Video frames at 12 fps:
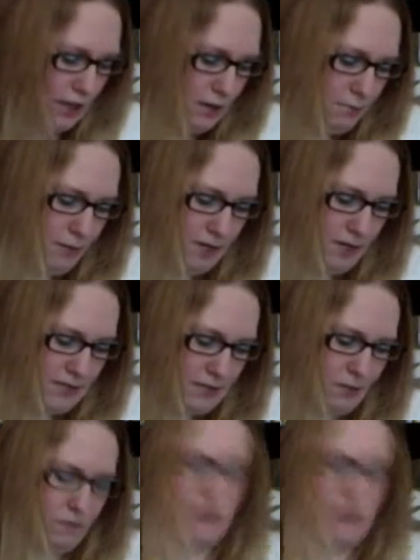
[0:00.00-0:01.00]
What else have
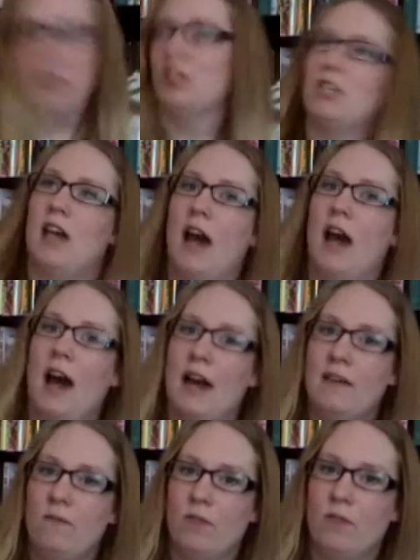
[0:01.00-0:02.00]
I finished? I
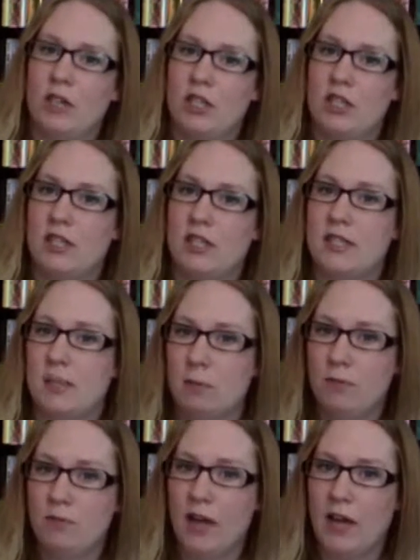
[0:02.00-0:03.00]
finished the Summer
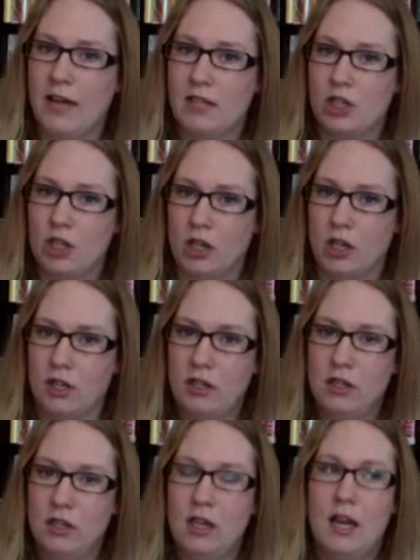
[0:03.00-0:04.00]
Flies shawl.
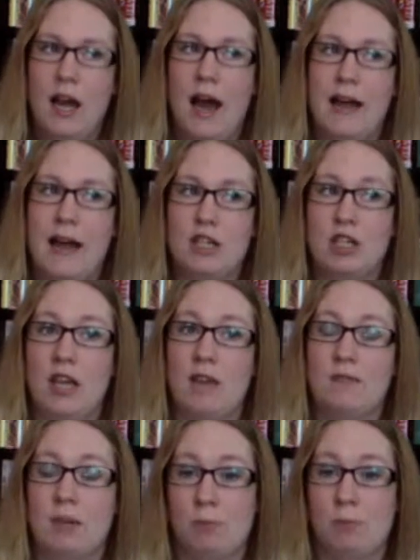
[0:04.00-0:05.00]
Actually, I've
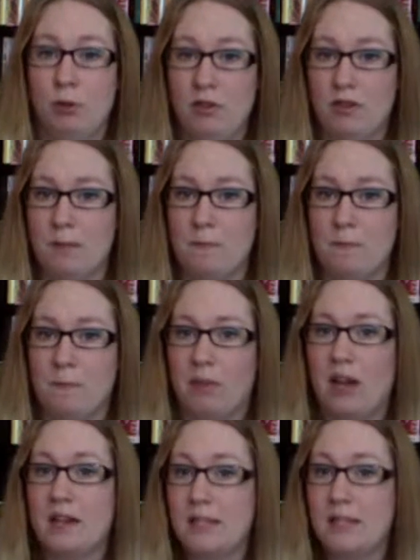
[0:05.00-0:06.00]
done both of them.
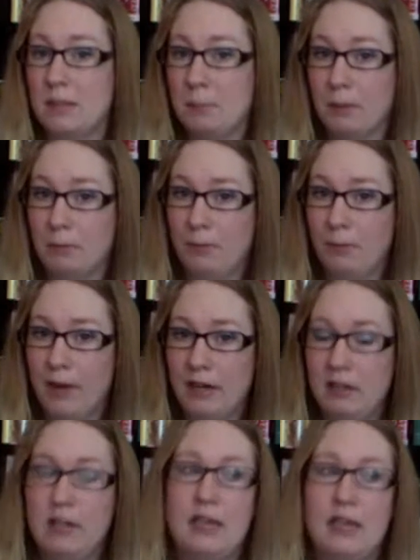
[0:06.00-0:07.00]
I did the purple one
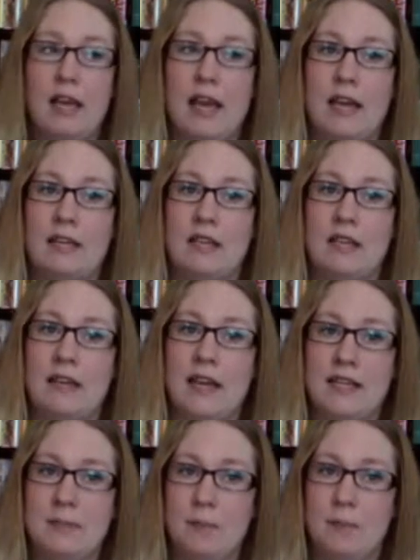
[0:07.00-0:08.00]
and a
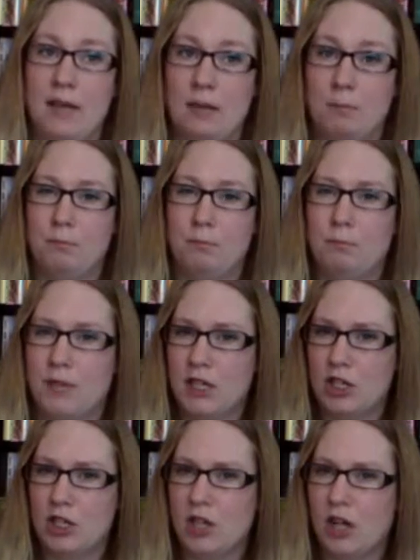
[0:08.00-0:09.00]
nice pink
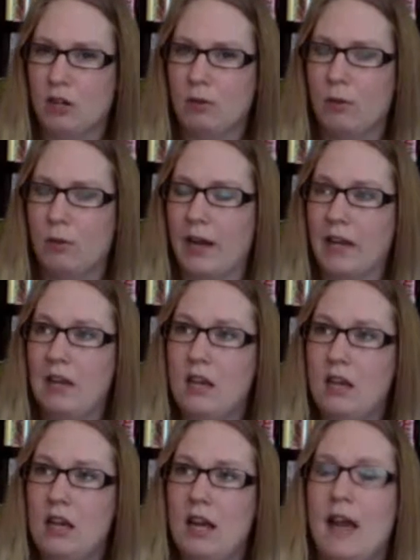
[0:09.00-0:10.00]
blush colored one.
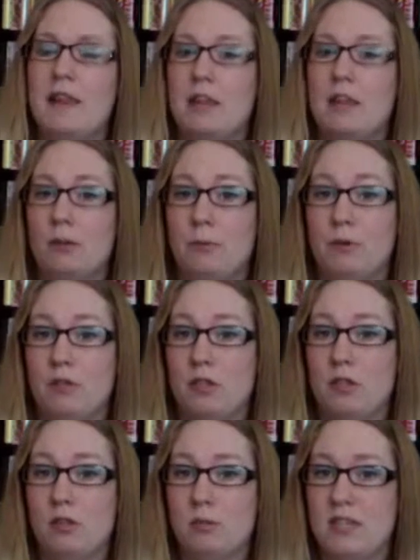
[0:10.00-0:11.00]
And they're both to
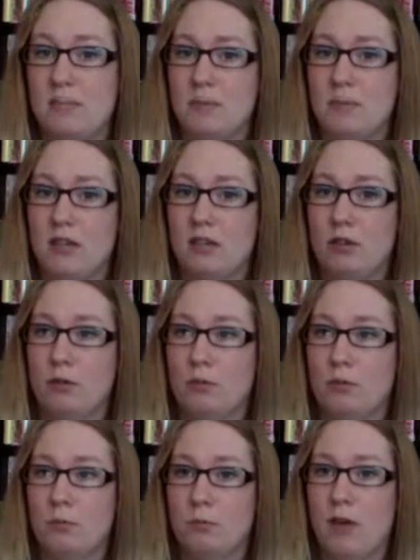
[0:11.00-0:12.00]
the recipient who
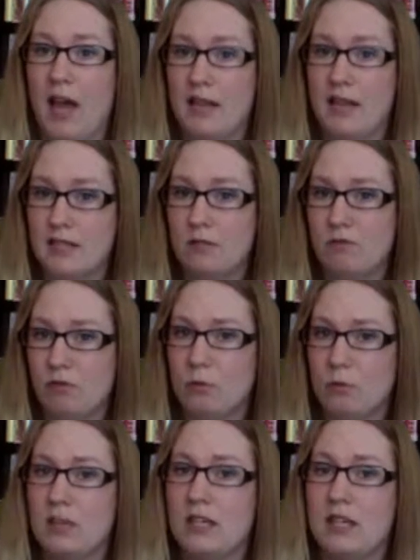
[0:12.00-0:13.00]
asked for
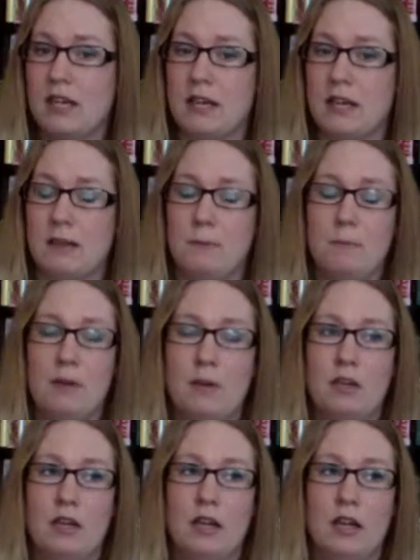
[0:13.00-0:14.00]
me to knit them.
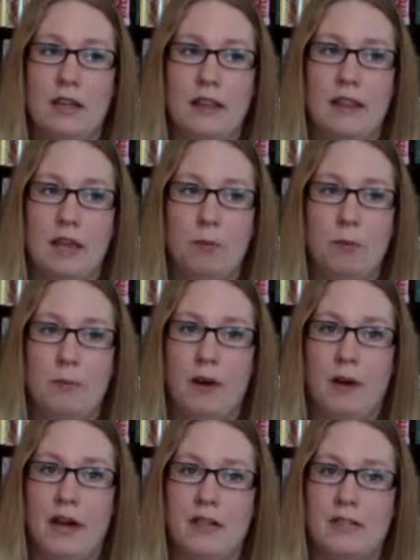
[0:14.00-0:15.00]
They were
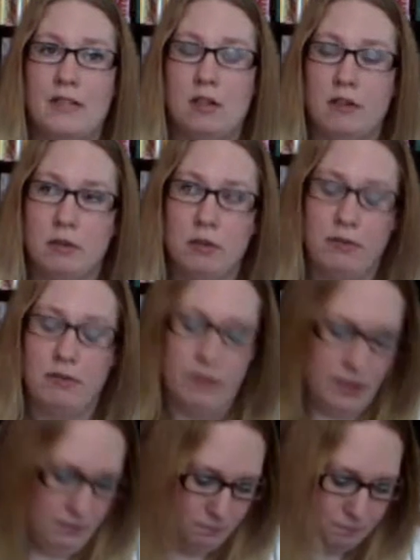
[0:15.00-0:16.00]
by Donna Griffin,
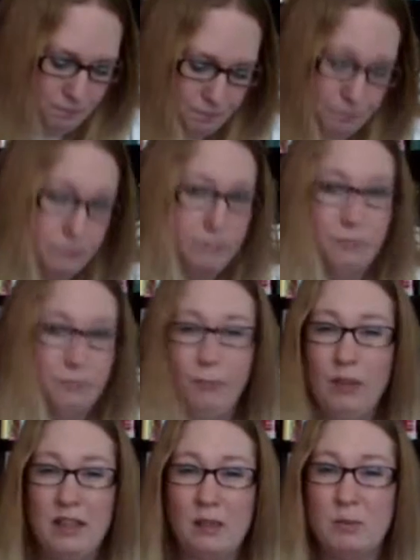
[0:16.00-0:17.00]

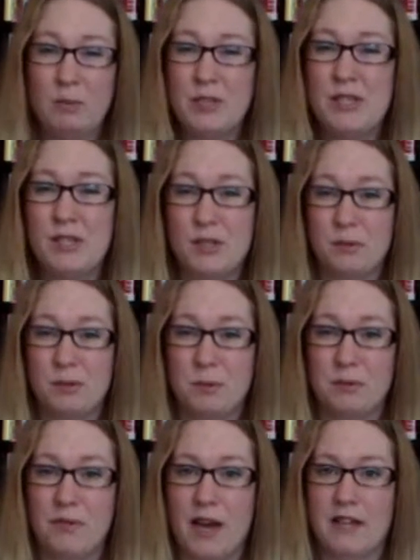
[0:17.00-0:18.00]
and they were super
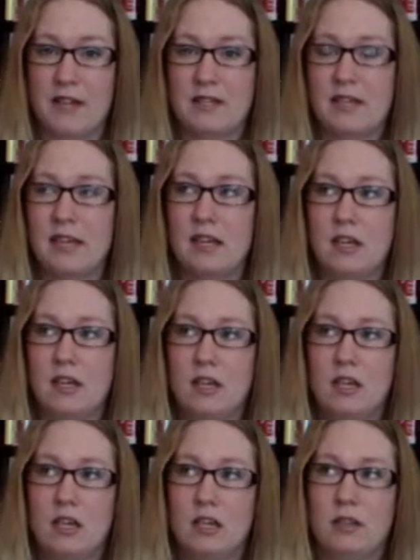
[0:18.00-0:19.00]
fast. Like,
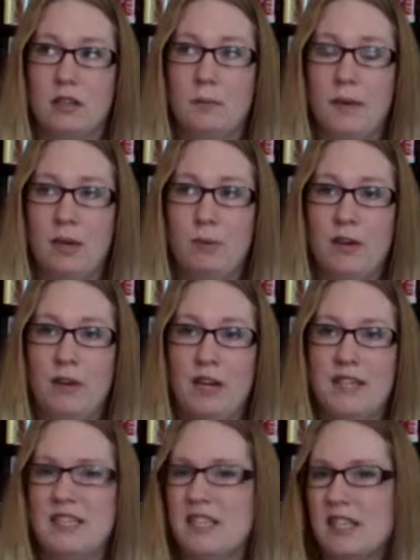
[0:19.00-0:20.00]
the pink one I
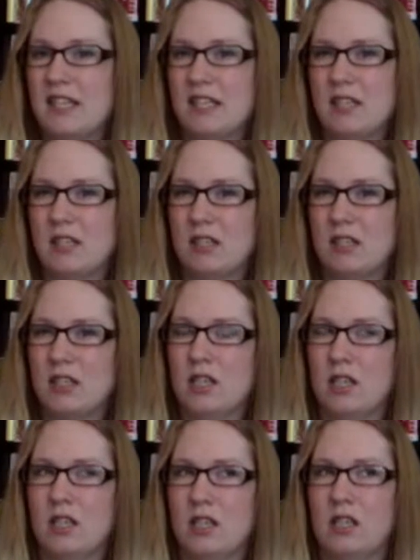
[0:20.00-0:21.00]
did in
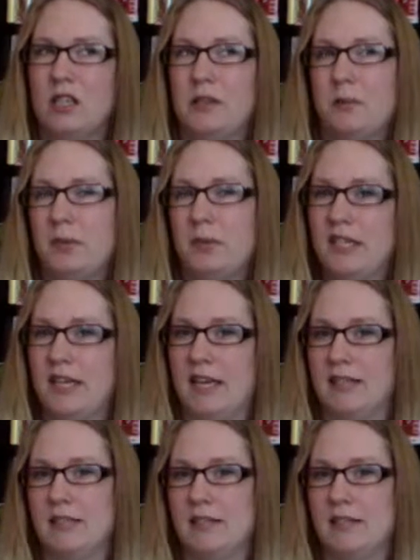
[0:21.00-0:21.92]
3 days.